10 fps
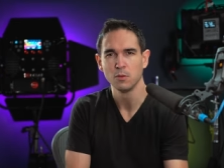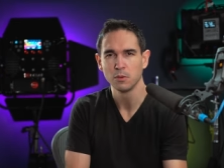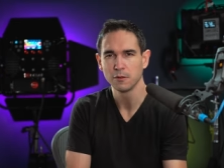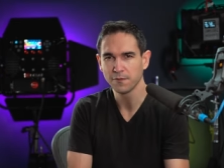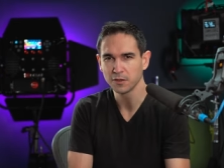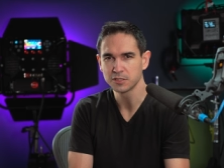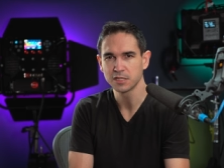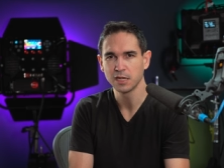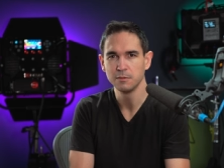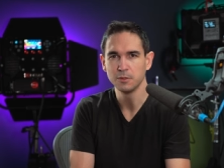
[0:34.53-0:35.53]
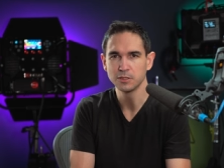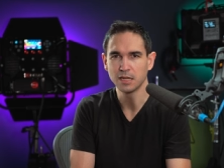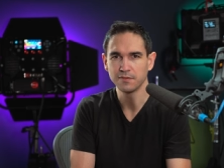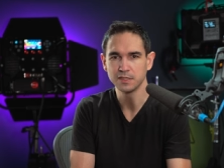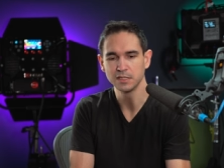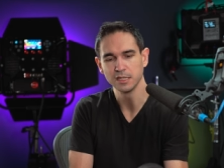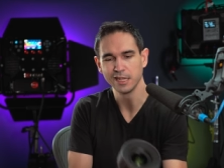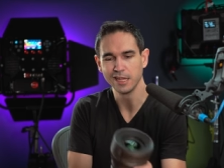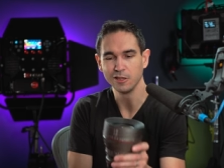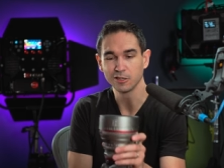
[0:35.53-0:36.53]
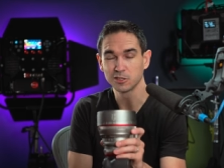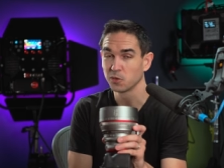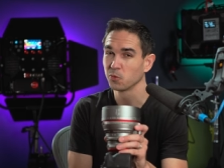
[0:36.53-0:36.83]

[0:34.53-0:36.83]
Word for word: Well, first and most obviously, it looks